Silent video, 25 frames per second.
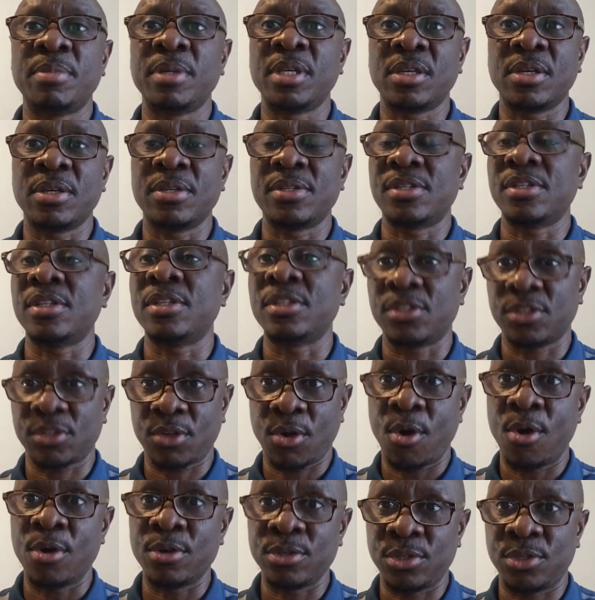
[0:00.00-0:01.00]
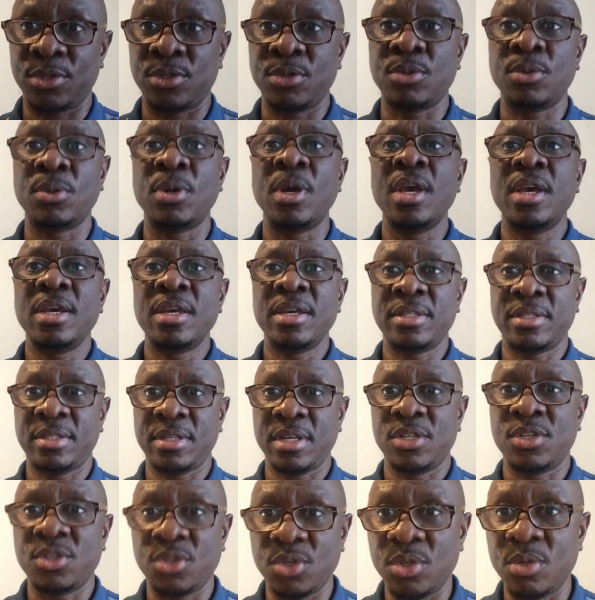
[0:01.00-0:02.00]
because it calls you, it
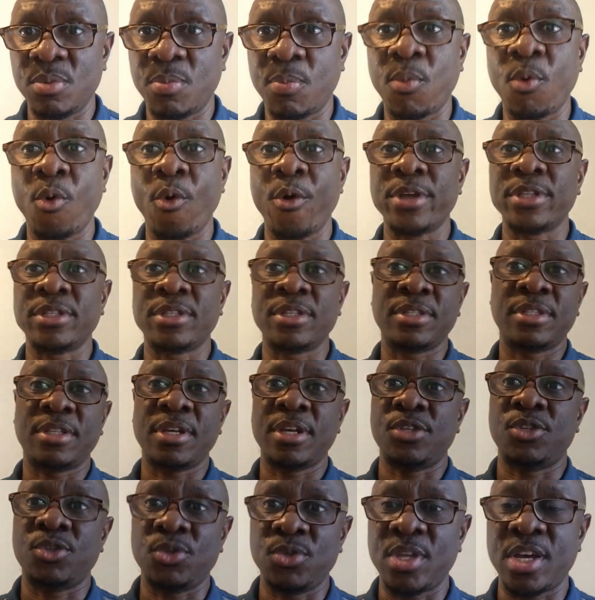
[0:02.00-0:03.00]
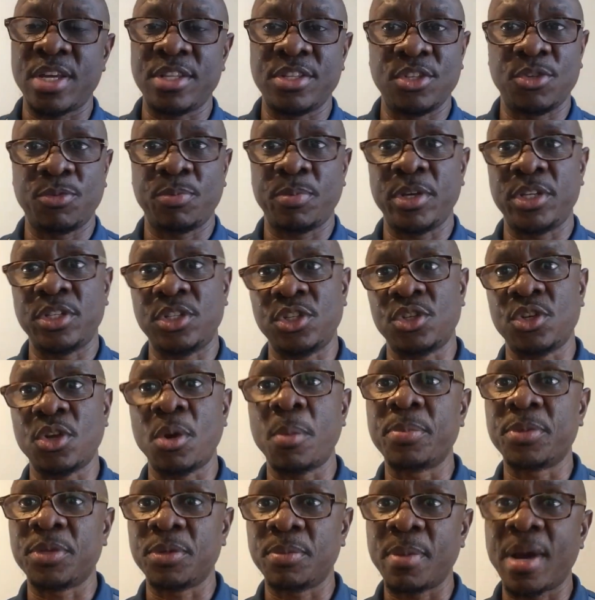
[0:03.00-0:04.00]
tells you the point, it tells you that this page is
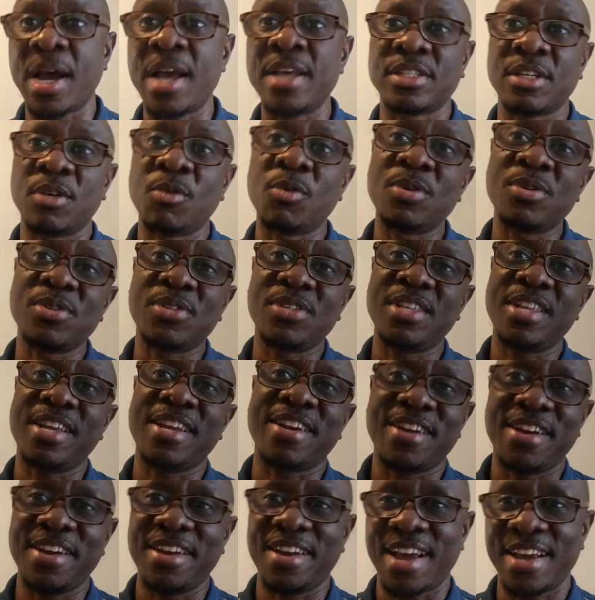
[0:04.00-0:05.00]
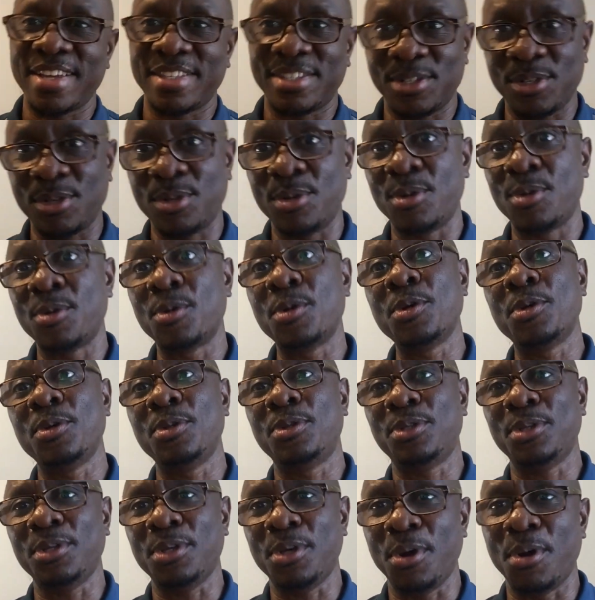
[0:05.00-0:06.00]
optimized, and when you see the green light, you know, you're
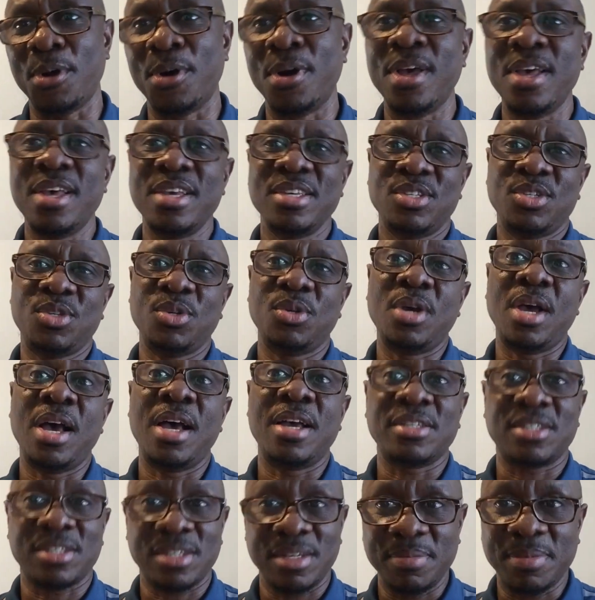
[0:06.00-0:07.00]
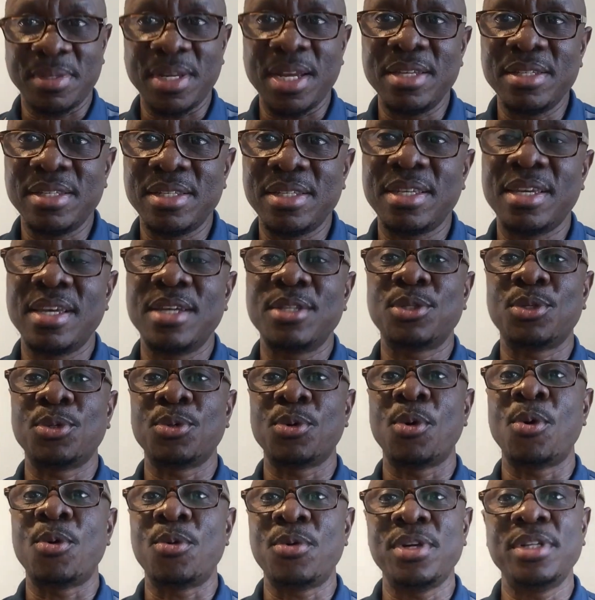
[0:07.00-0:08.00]
good to go. So uh, sometimes you get to
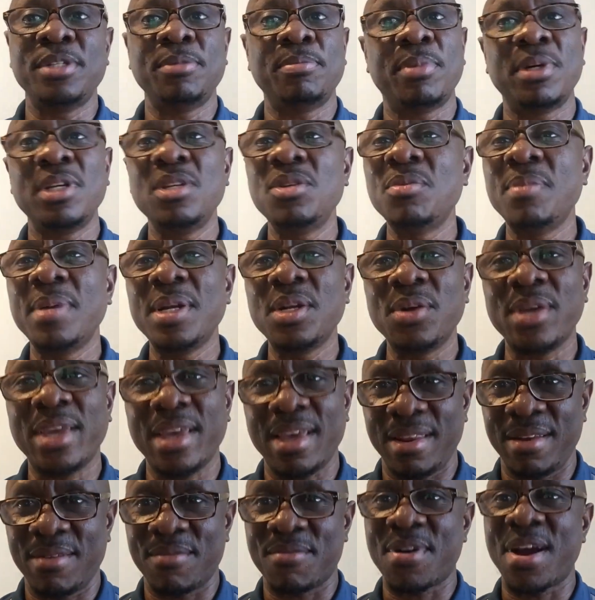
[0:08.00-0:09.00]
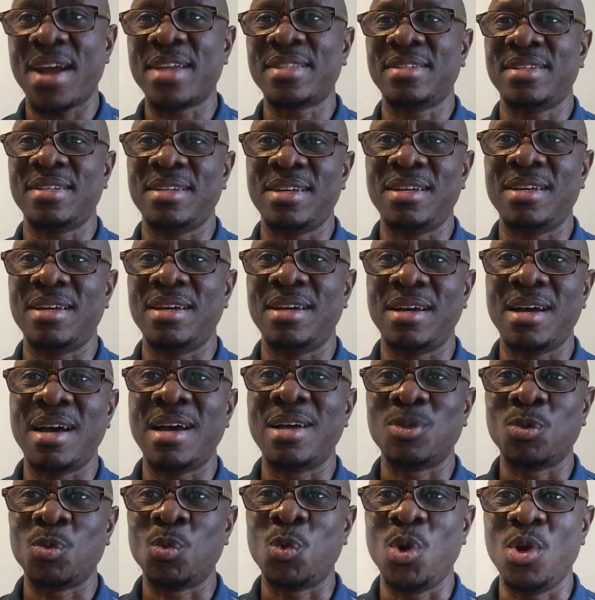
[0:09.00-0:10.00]
orange, but you might not get it right uh,
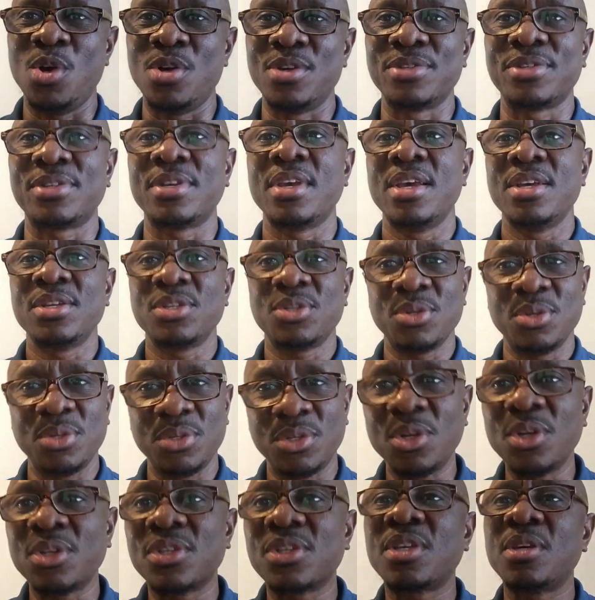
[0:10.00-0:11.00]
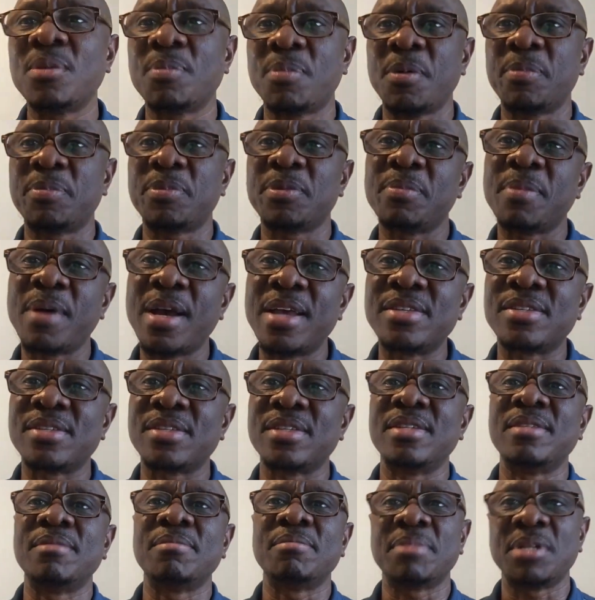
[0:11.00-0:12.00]
at once, so you just keep
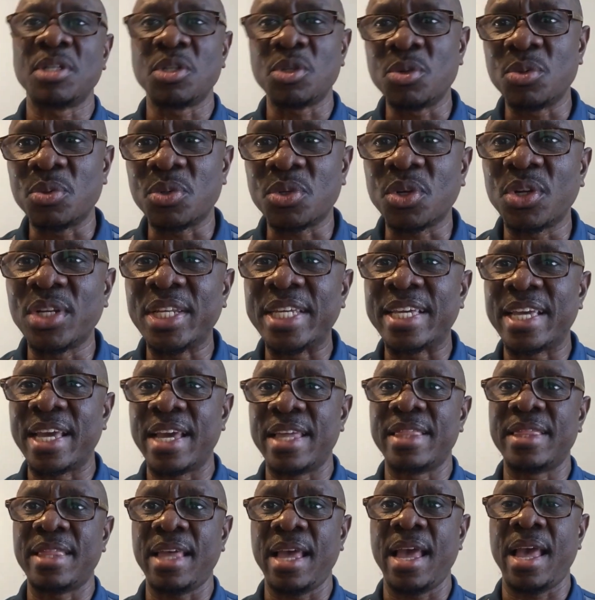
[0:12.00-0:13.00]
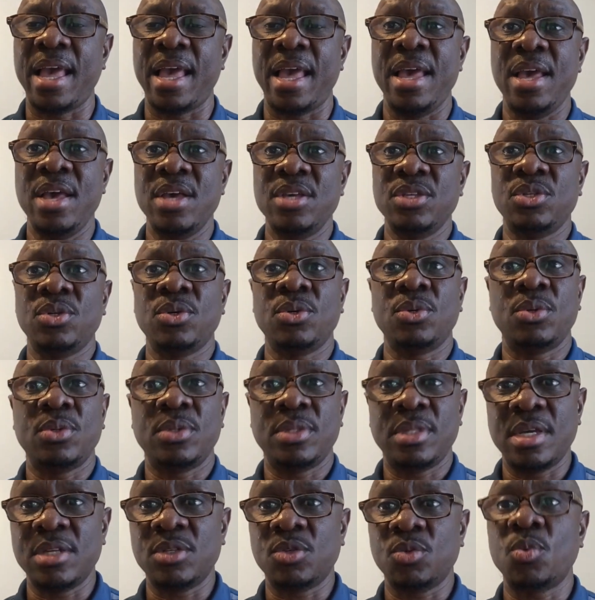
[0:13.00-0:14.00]
optimizing, but you surely get there. So
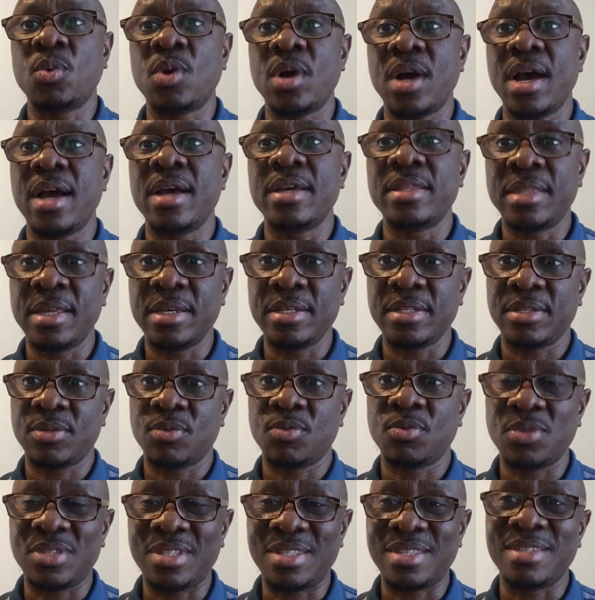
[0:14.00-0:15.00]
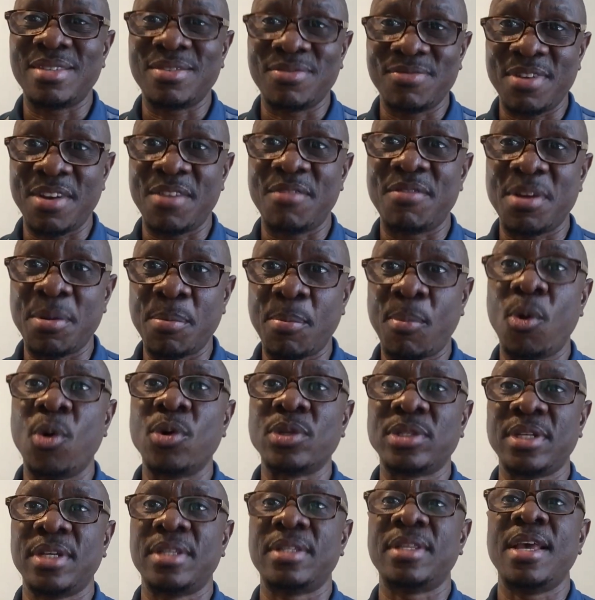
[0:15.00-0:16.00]
that's why that's it is very, very
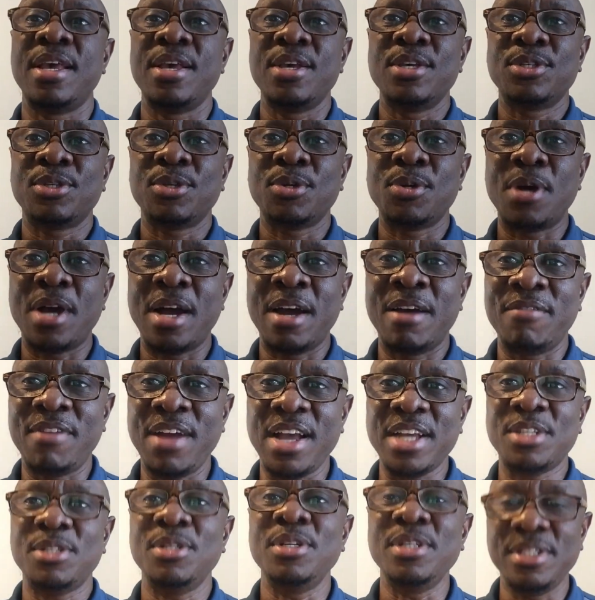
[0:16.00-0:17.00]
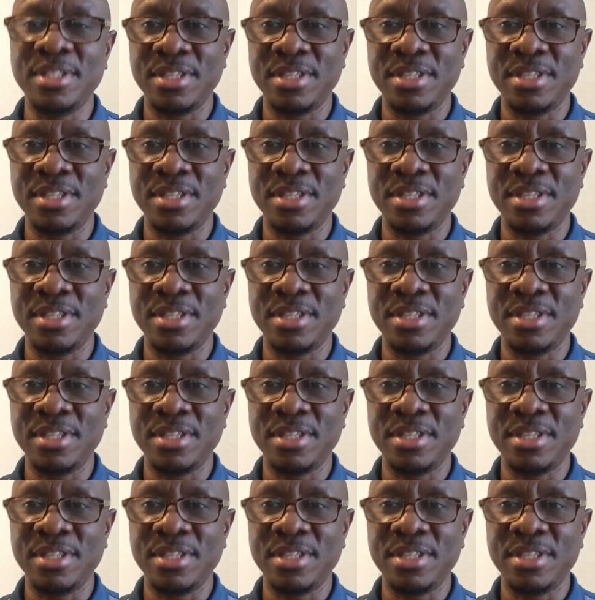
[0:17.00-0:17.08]
important. So I've actually